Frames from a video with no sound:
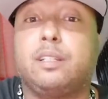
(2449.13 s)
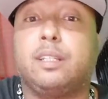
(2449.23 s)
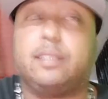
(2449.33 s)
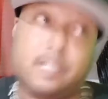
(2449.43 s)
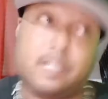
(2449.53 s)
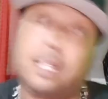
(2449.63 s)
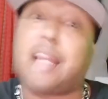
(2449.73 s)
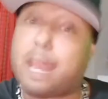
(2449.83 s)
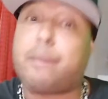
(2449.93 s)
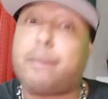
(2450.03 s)
there's a lot
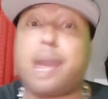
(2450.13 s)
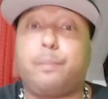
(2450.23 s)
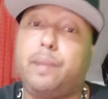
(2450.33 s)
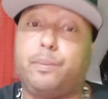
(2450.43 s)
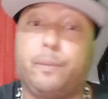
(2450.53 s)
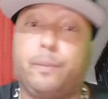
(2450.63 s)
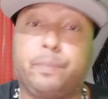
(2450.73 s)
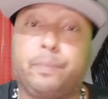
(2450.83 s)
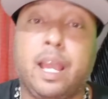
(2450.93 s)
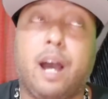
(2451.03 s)
of bad people.
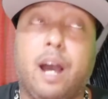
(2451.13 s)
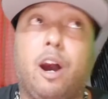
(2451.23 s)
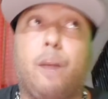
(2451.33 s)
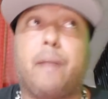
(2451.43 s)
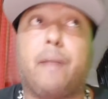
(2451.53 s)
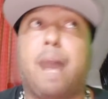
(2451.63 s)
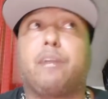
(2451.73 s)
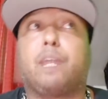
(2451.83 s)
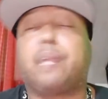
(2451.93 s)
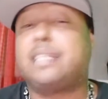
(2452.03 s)
I'm going to
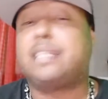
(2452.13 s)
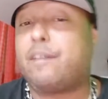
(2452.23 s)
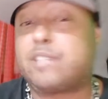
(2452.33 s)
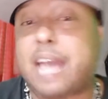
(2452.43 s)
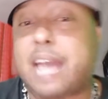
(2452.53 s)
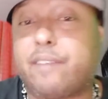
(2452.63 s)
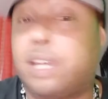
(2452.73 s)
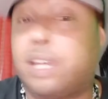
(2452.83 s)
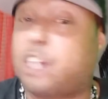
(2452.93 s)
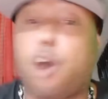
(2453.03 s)
play devil's advocate,
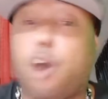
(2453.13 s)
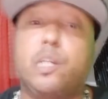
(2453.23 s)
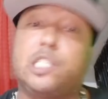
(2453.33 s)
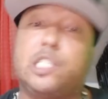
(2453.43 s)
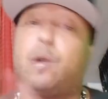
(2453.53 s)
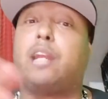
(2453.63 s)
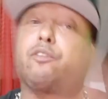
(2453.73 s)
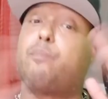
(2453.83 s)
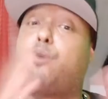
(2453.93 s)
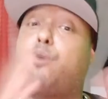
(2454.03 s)
which I always do. I look from both